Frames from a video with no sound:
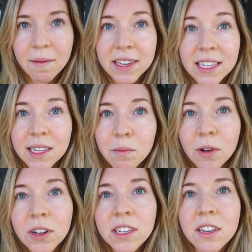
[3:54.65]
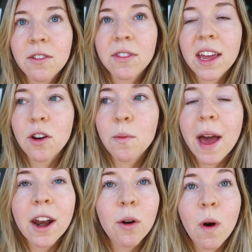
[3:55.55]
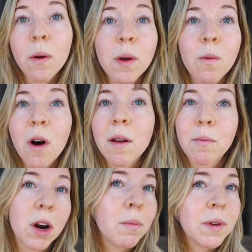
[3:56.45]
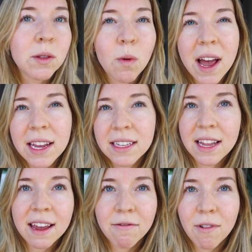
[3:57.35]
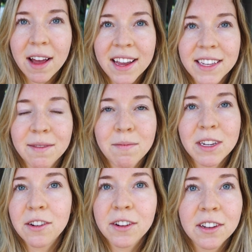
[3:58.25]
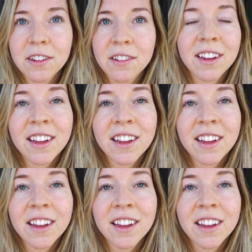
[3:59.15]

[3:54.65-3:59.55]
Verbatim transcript: Because it's important to note that no matter what we want, purpose-wise, life-wise, material